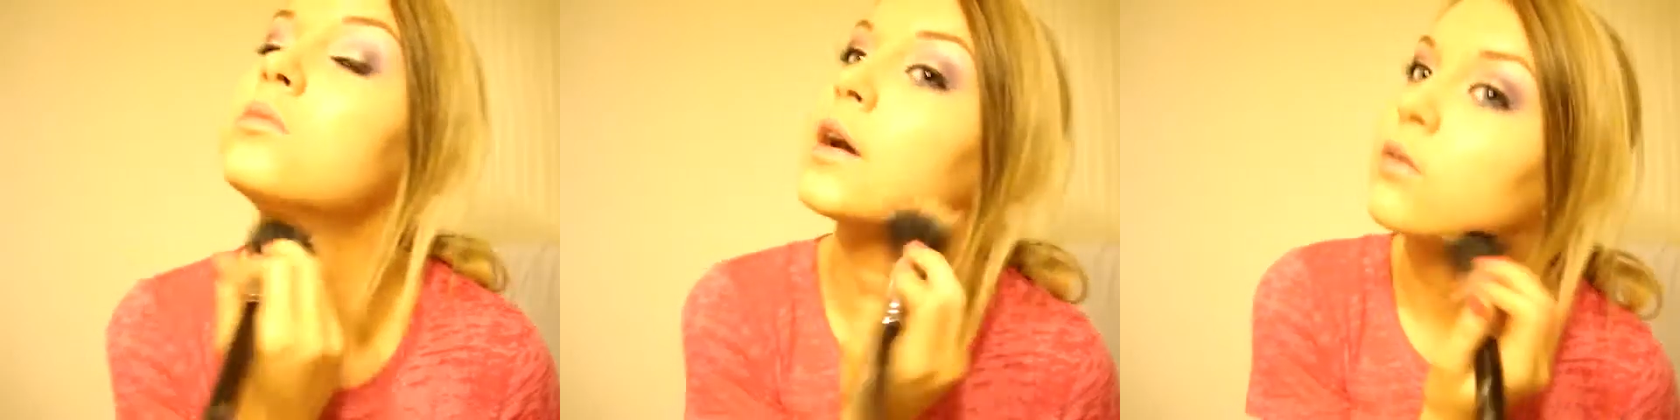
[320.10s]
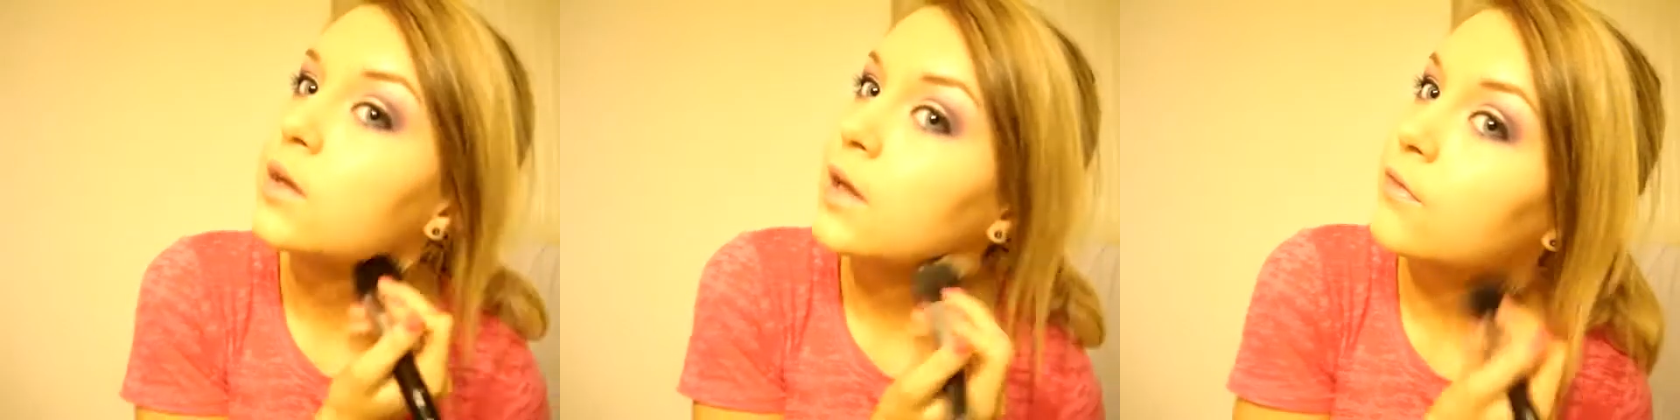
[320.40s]
I don't
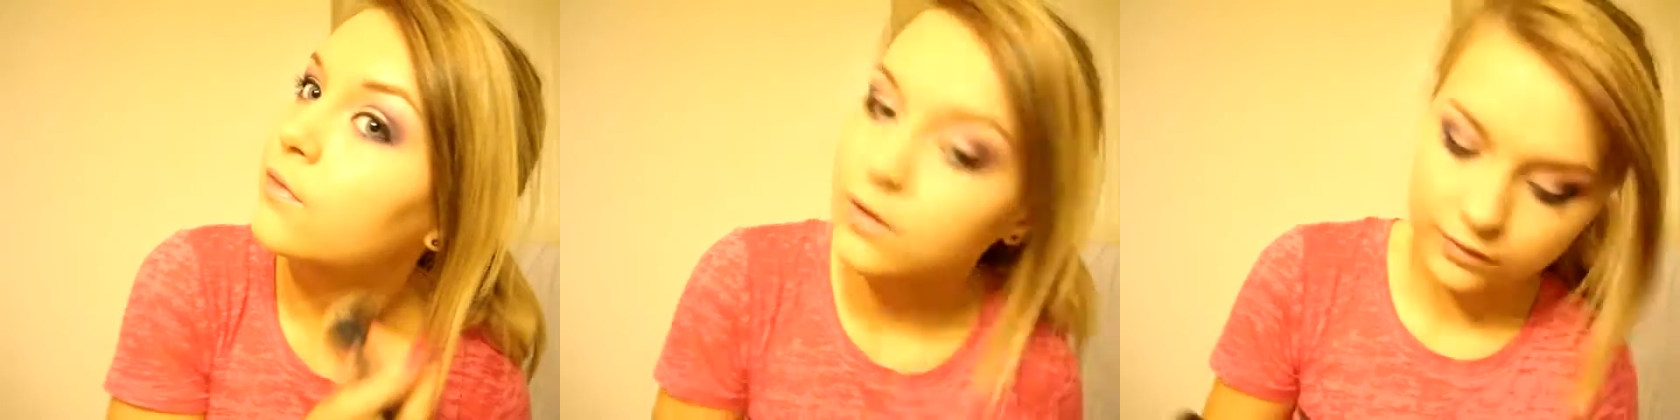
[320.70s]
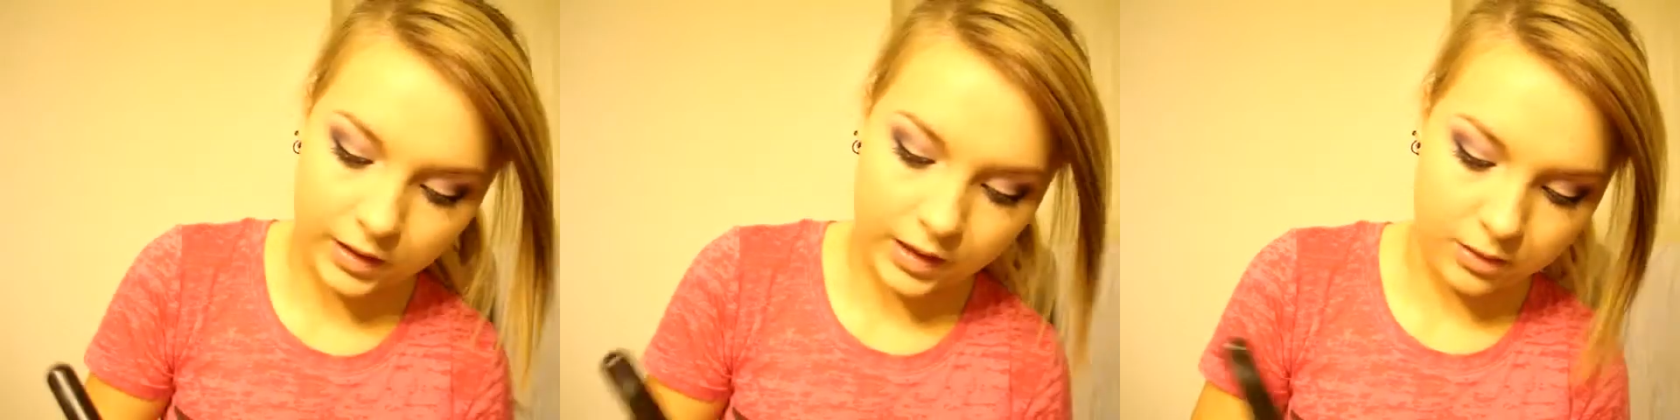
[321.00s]
really care for it
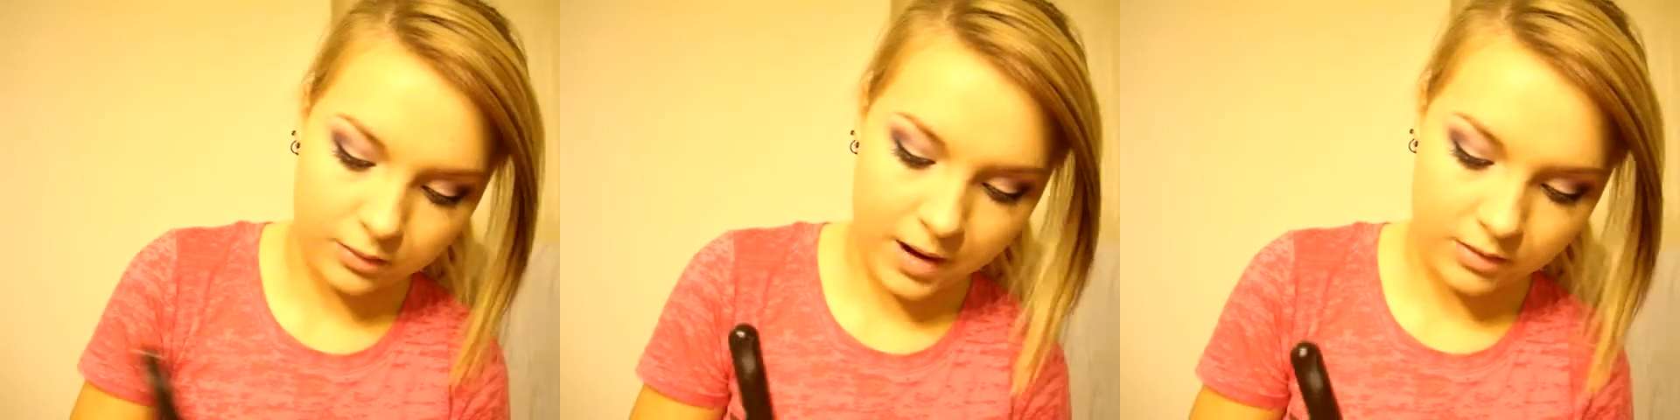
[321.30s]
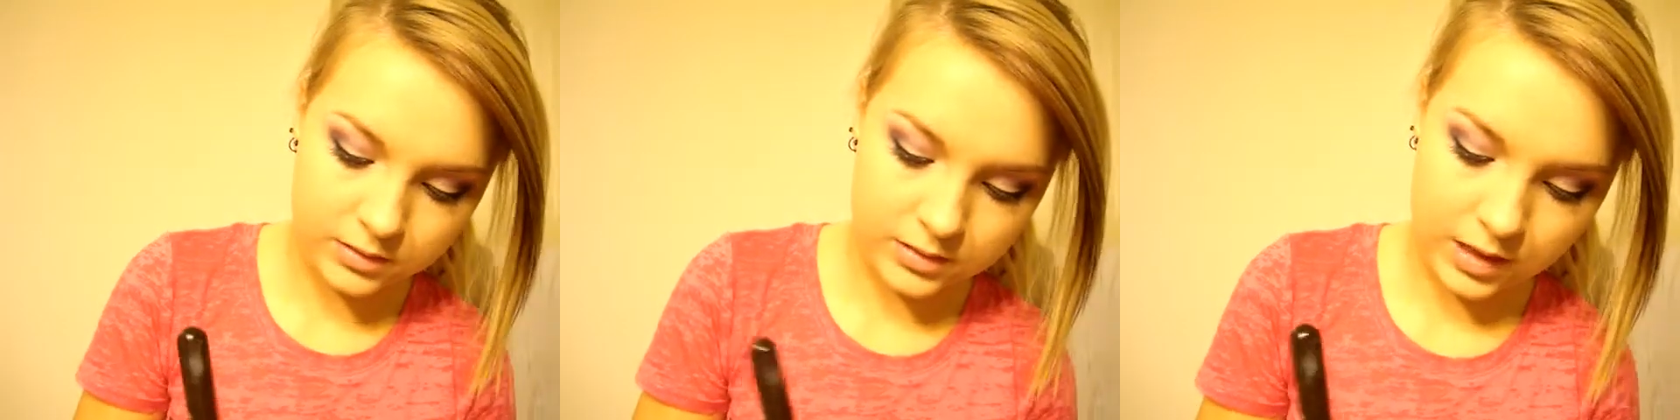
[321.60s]
for like other
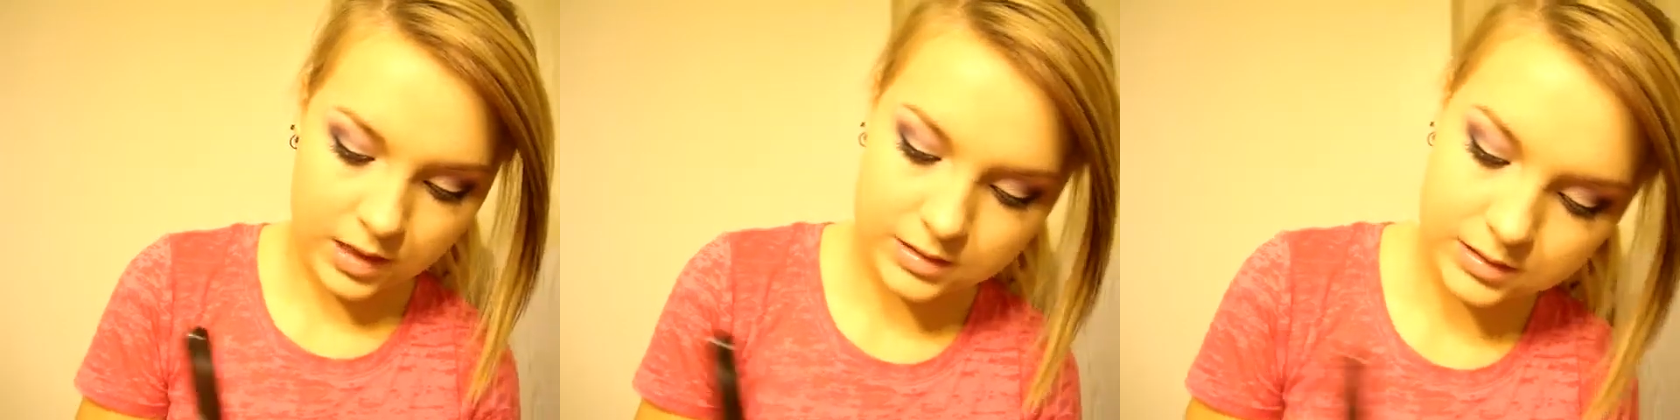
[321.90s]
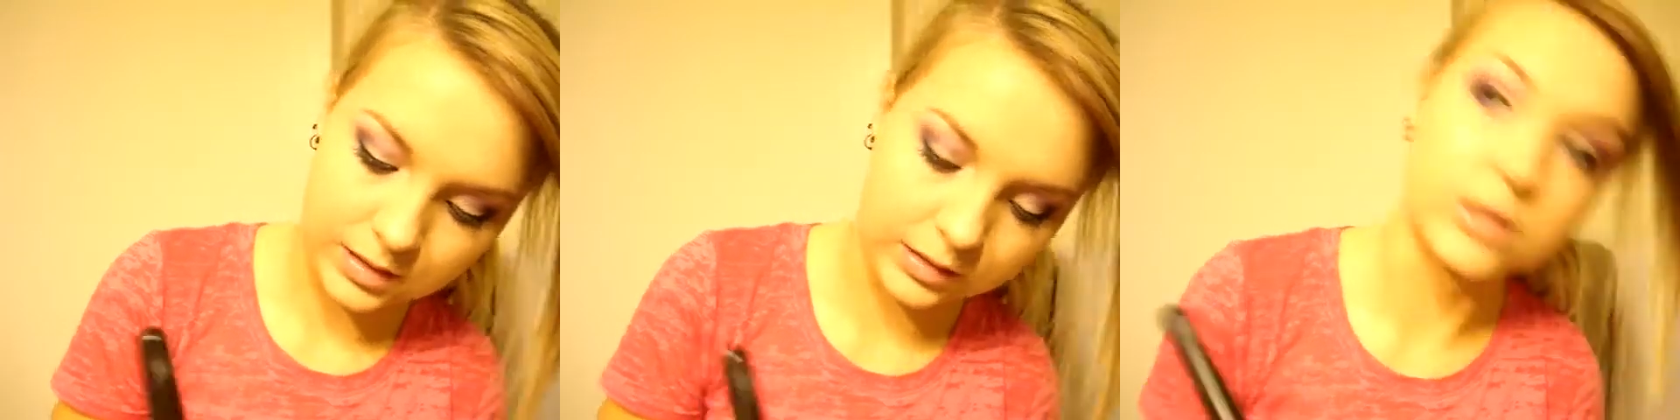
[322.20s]
powders, I
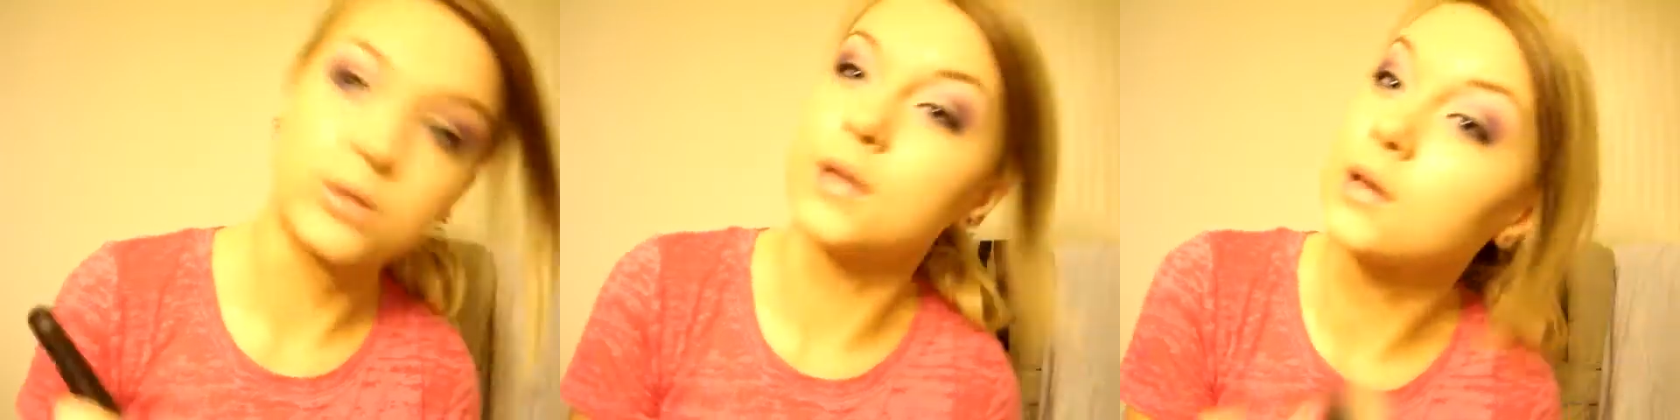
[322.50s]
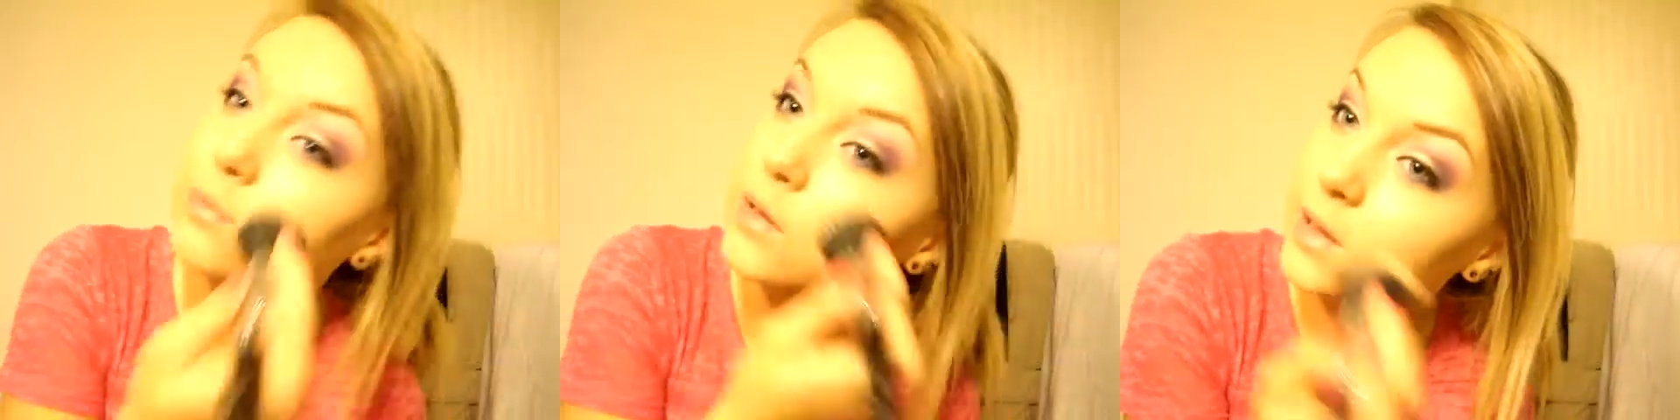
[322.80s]
guess, unless you
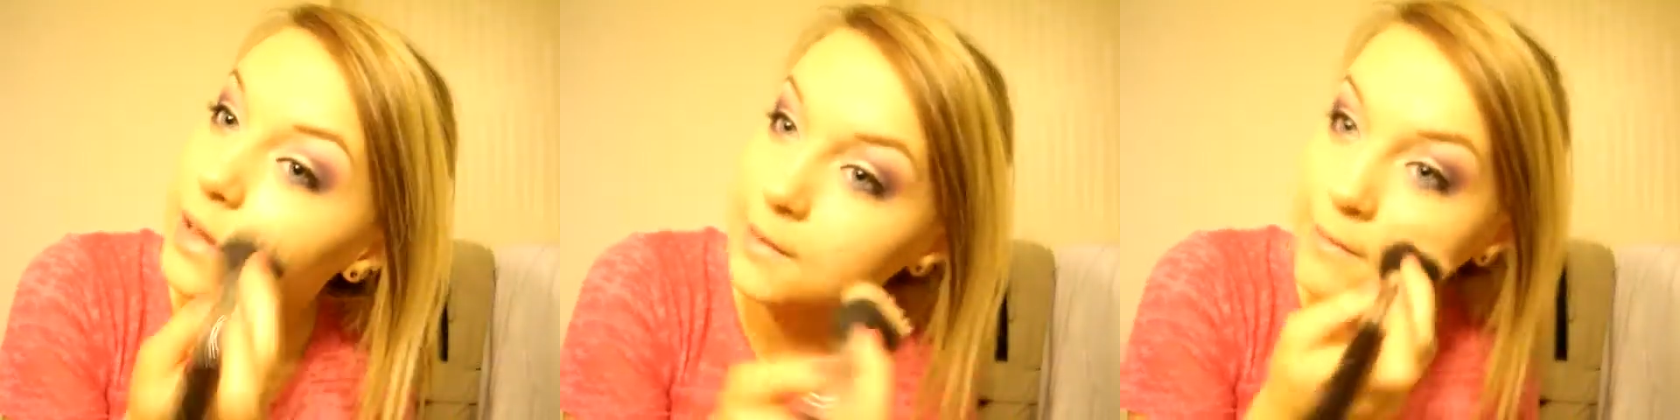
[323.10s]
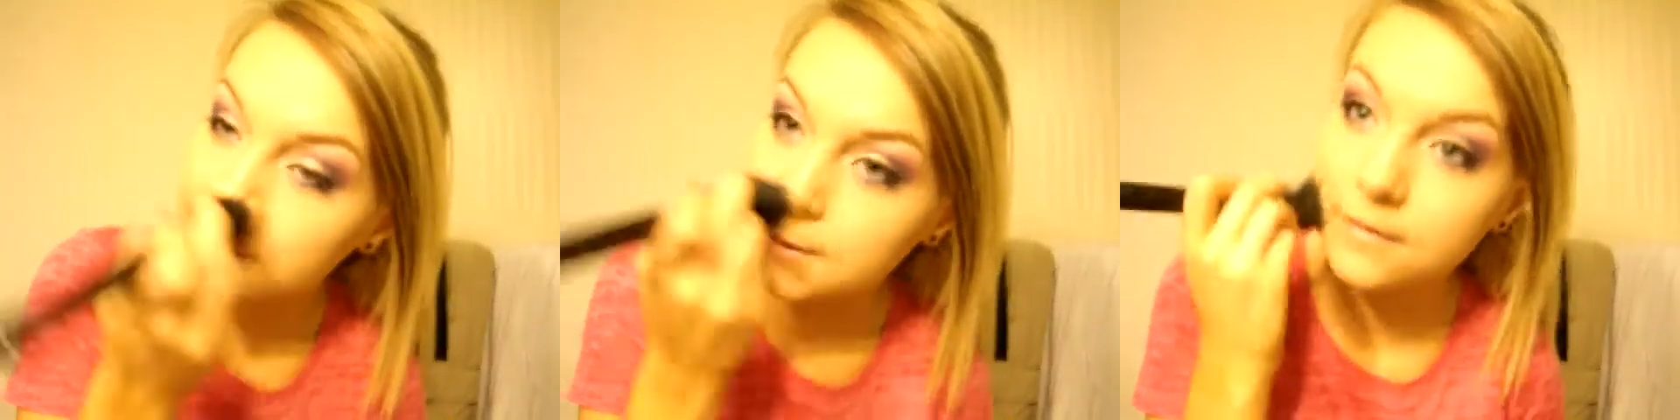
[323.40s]
want like a really light
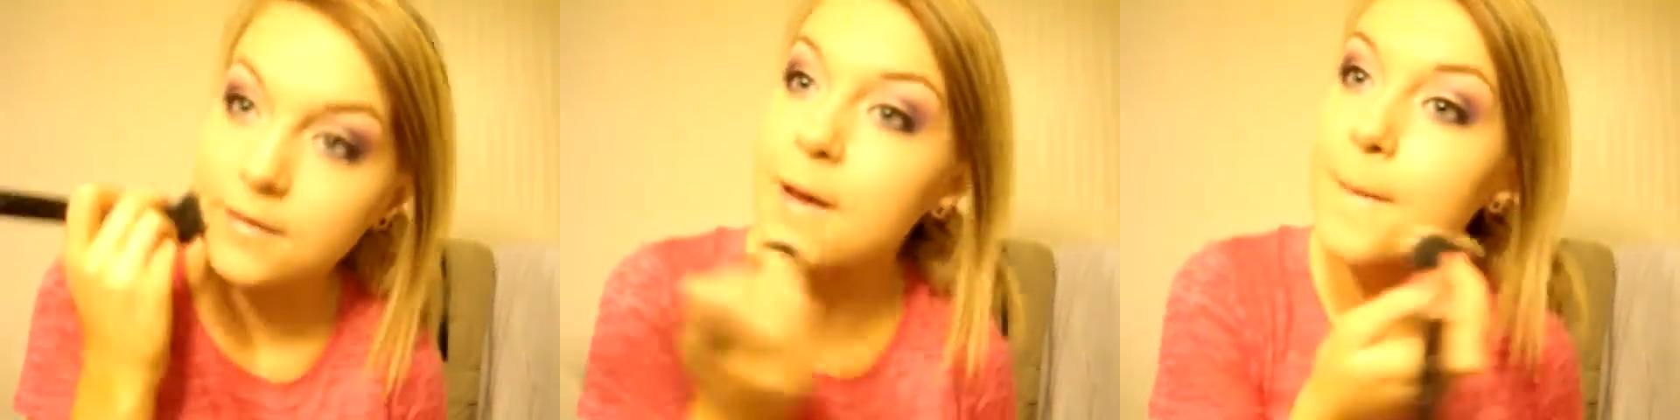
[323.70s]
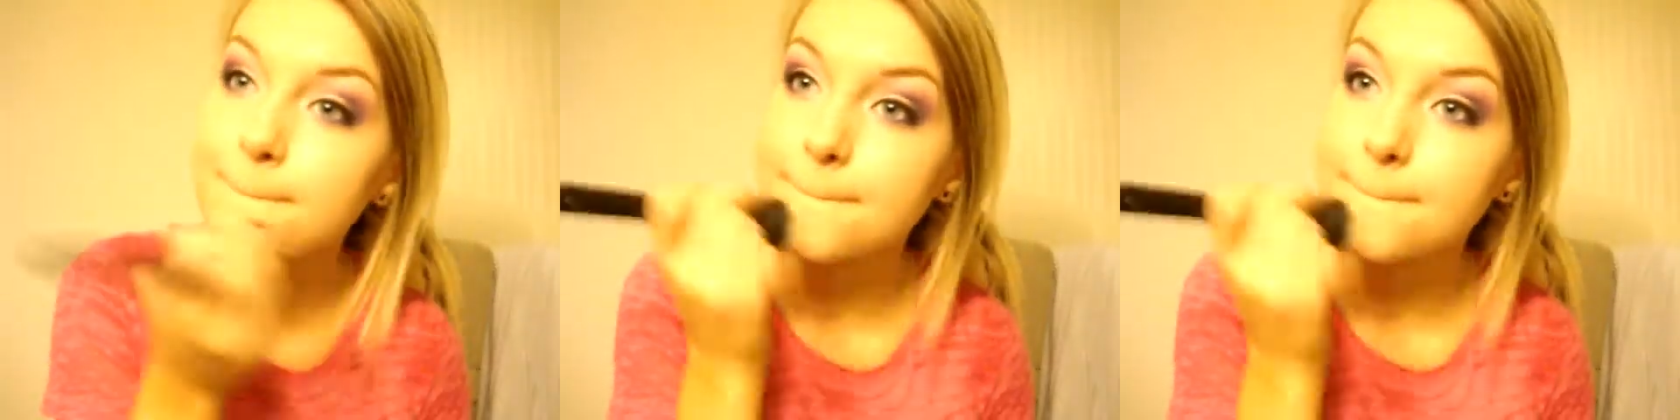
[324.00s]
coverage of it.